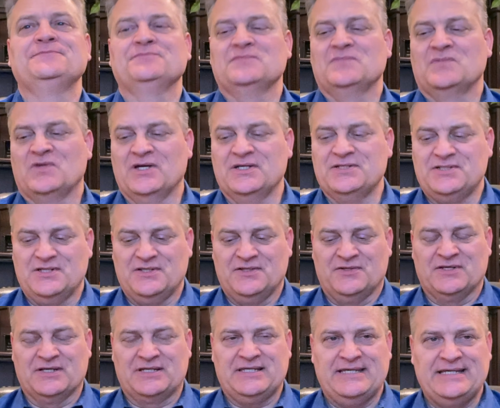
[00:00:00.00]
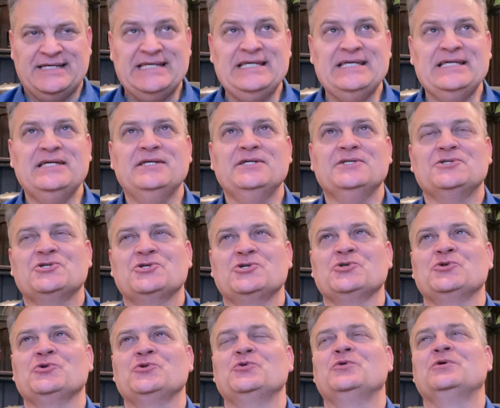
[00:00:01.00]
that the key
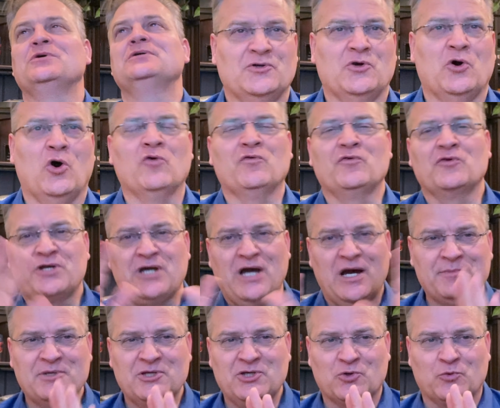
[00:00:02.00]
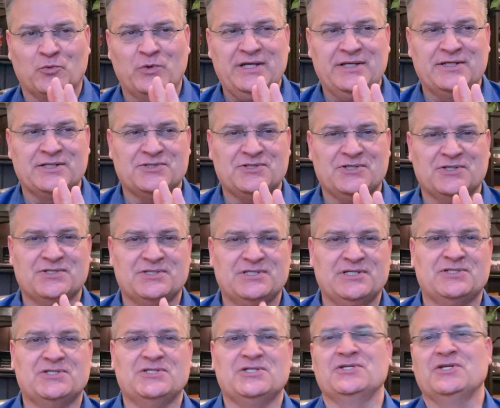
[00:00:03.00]
to overcoming your weaknesses
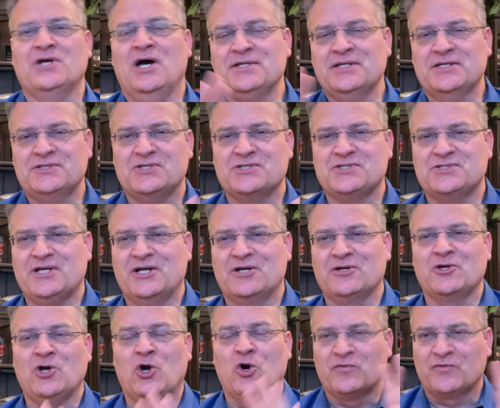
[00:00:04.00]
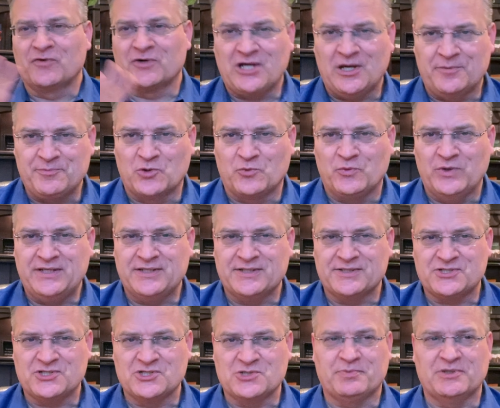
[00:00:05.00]
is to not necessarily overcome your
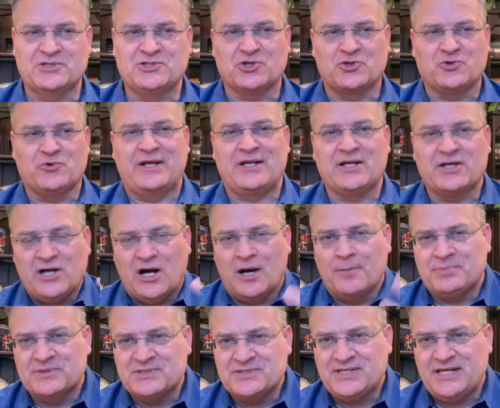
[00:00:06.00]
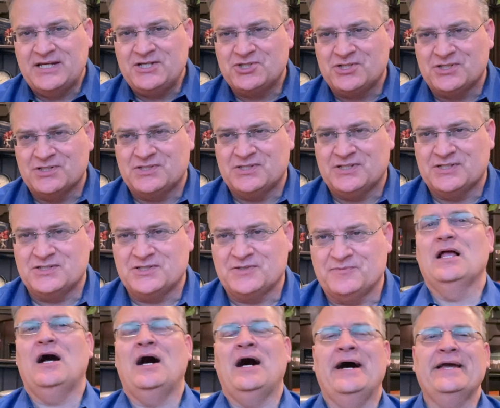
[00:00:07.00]
weaknesses, but to create a compensation
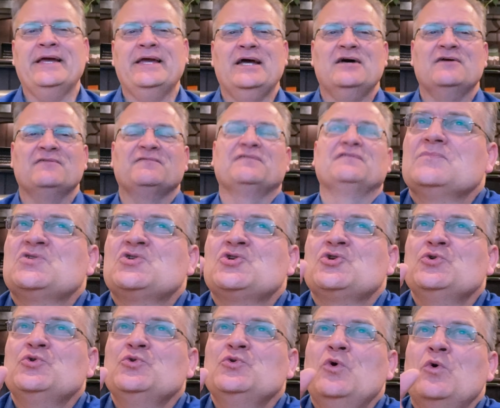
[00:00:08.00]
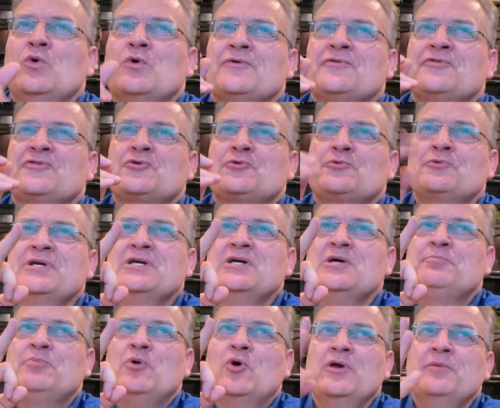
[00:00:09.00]
system. I have 2 or 3
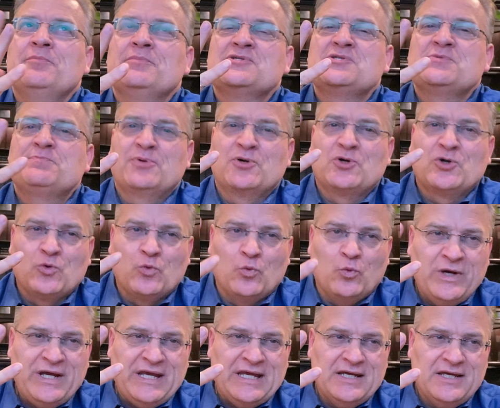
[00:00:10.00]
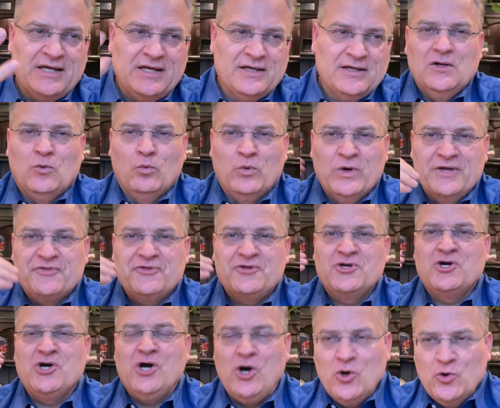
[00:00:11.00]
appointments per week
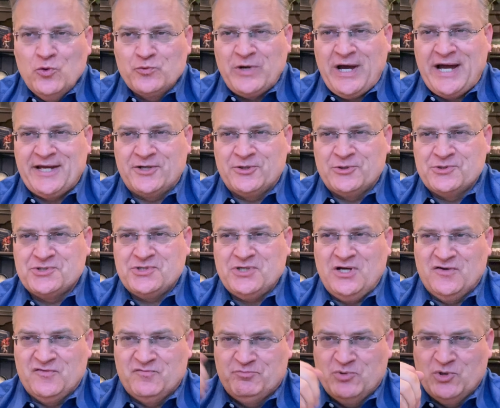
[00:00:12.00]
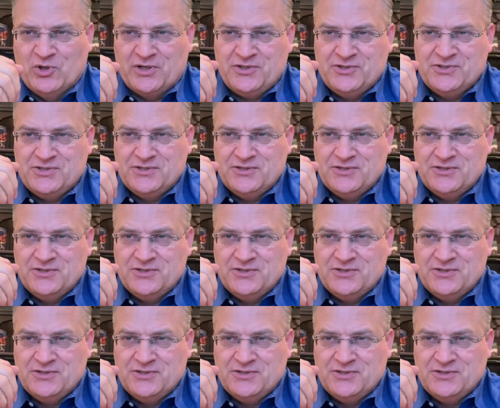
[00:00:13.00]
with co-writers of books